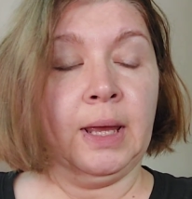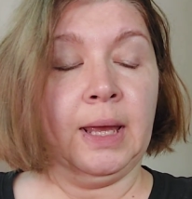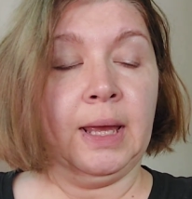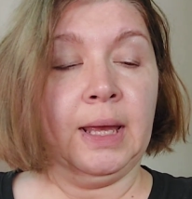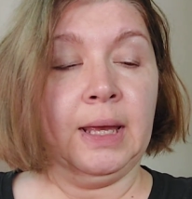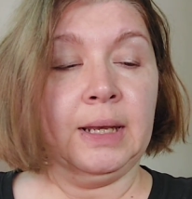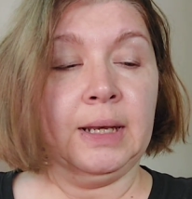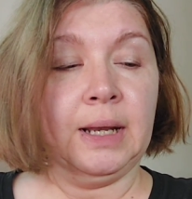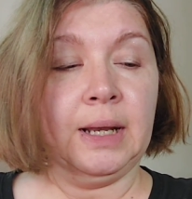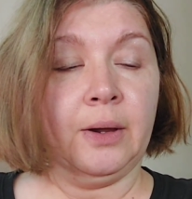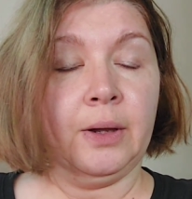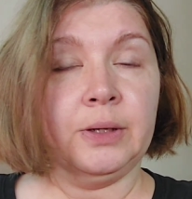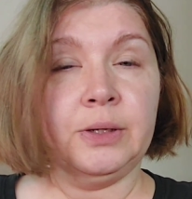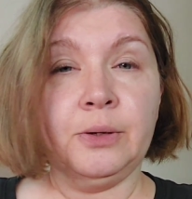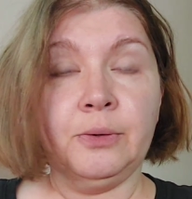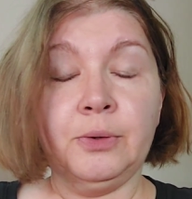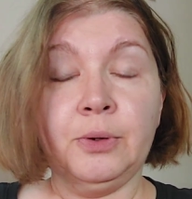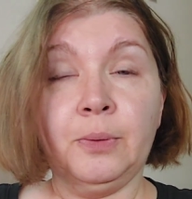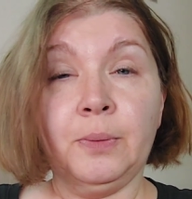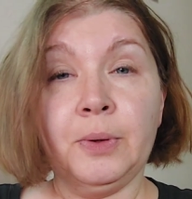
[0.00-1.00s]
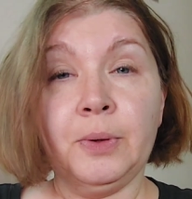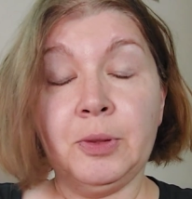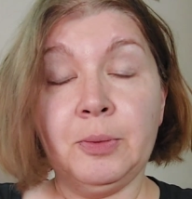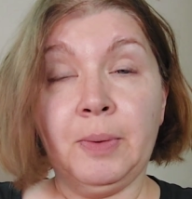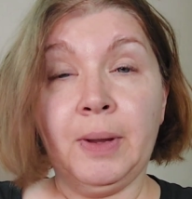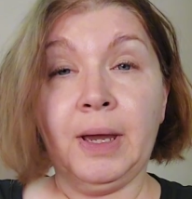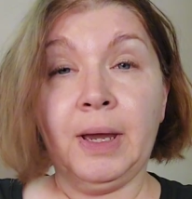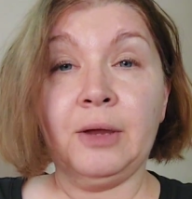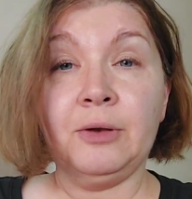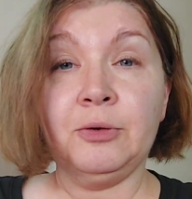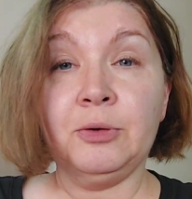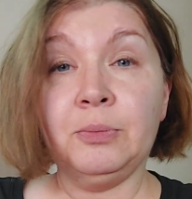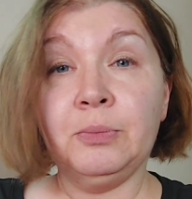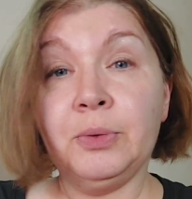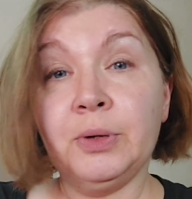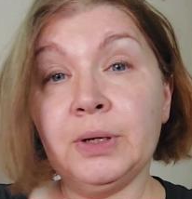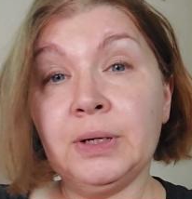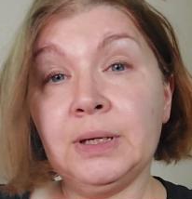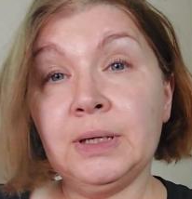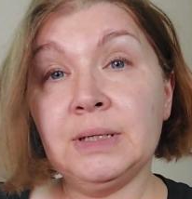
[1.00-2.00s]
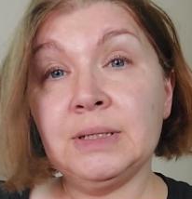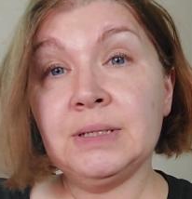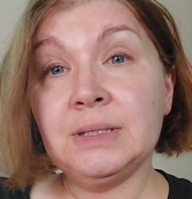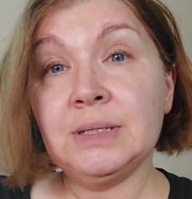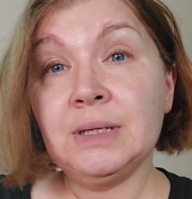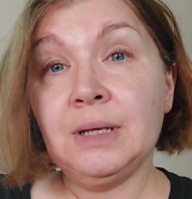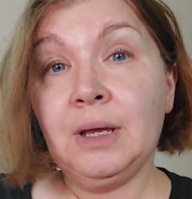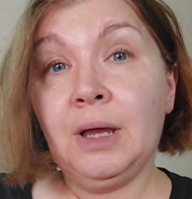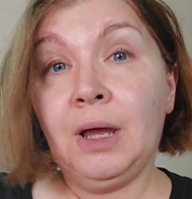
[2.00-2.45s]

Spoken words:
And now I don't know where the pattern book is.